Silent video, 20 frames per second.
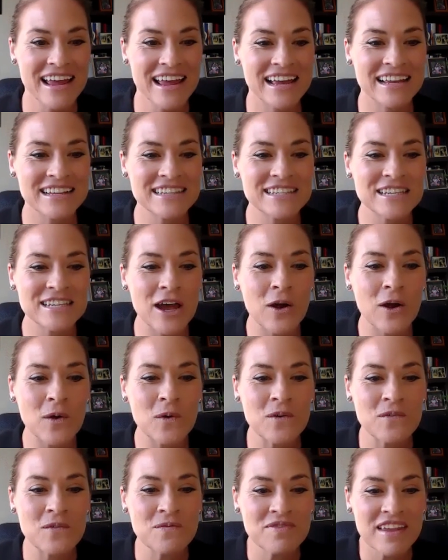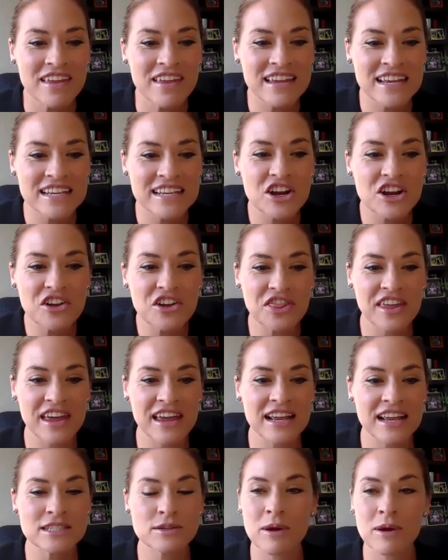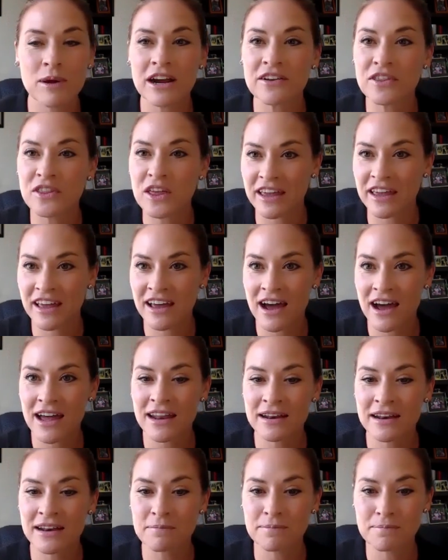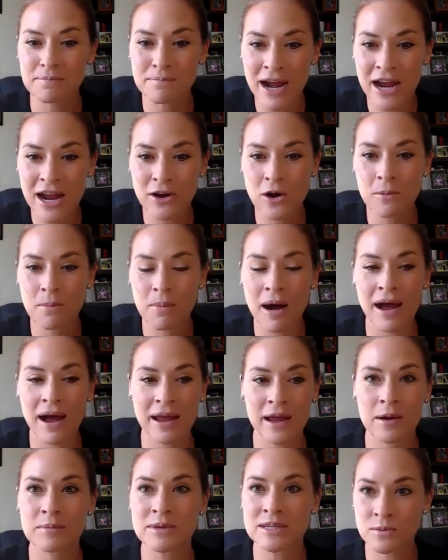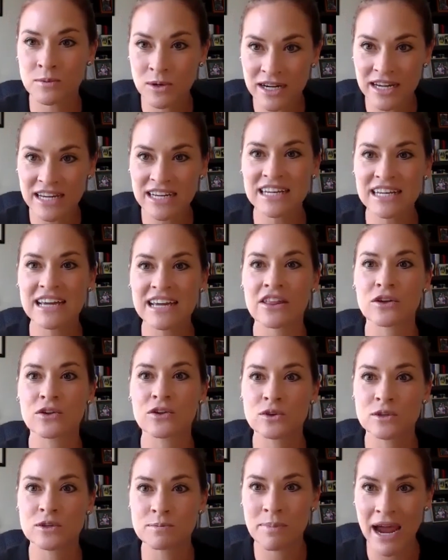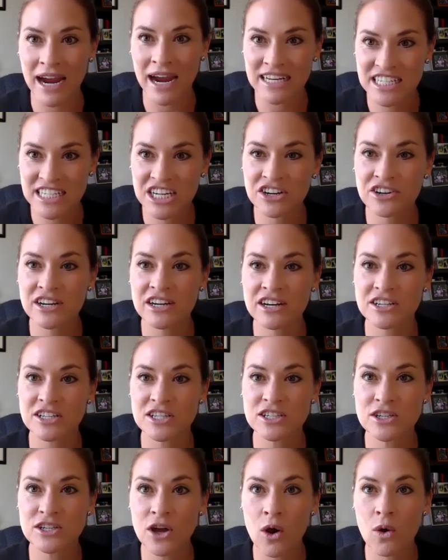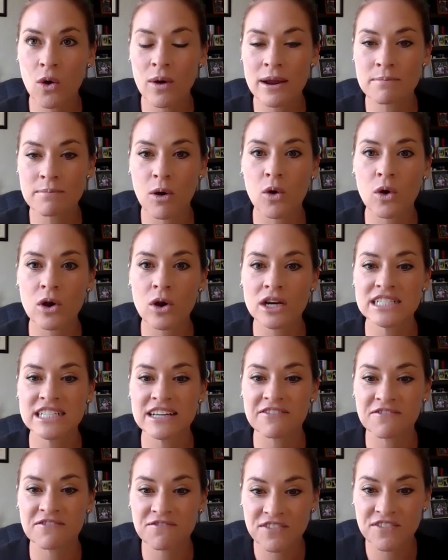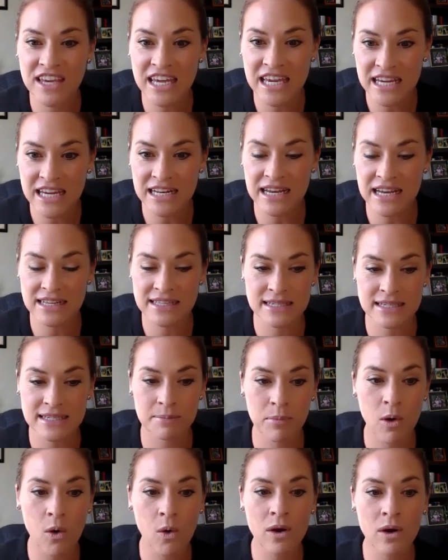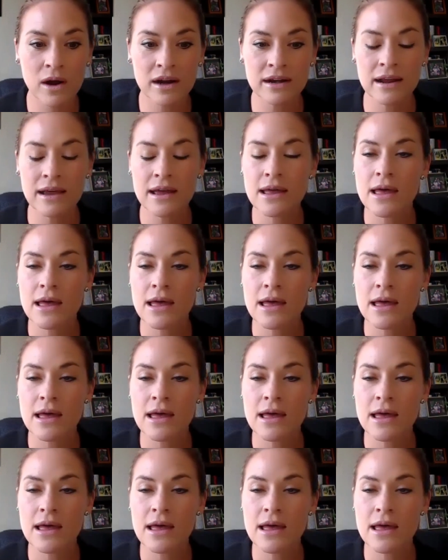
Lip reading: And so these are things where the gut microbiome is working together. Those bacteria are so important to feed and support,